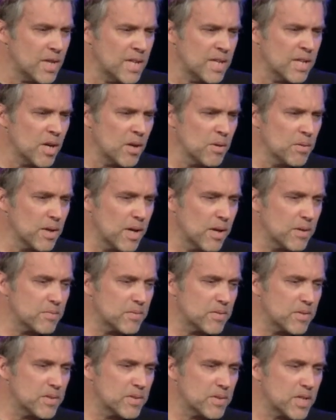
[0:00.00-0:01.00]
You know, a
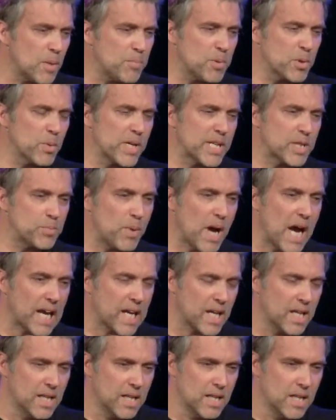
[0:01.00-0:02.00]
couple of weeks
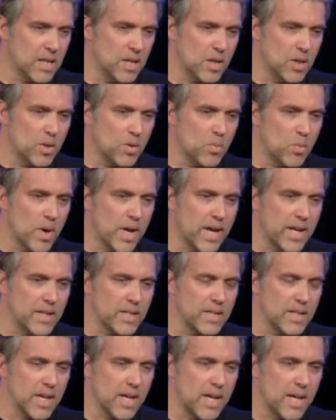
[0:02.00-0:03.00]
back,
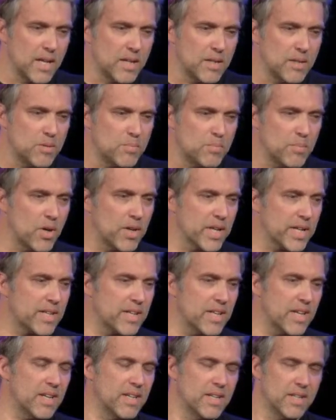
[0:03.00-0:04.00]
when uh,
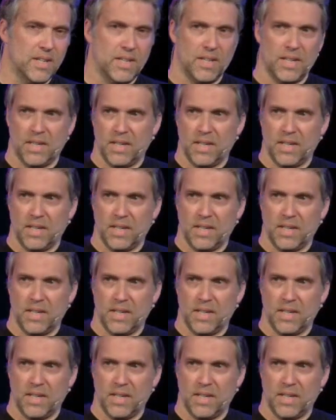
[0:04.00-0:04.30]
Monica